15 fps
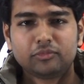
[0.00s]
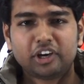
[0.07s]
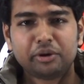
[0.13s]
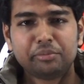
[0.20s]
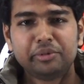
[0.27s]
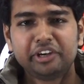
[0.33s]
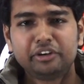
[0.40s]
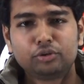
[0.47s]
I
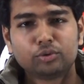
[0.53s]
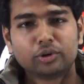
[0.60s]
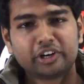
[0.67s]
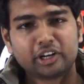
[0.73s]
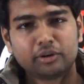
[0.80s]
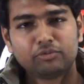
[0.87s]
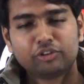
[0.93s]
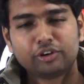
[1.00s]
made 2
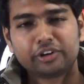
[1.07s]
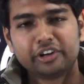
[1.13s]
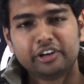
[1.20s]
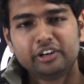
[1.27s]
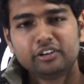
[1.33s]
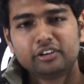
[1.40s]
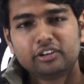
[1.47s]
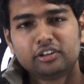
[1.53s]
attempts for
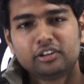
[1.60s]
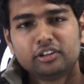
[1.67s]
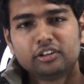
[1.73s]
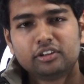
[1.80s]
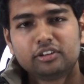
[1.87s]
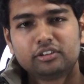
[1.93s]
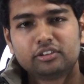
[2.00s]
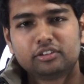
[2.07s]
GATE.
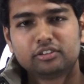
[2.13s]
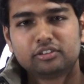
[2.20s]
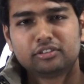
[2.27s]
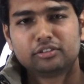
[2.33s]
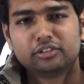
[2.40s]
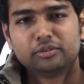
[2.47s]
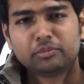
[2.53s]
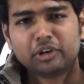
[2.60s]

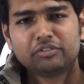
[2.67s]
In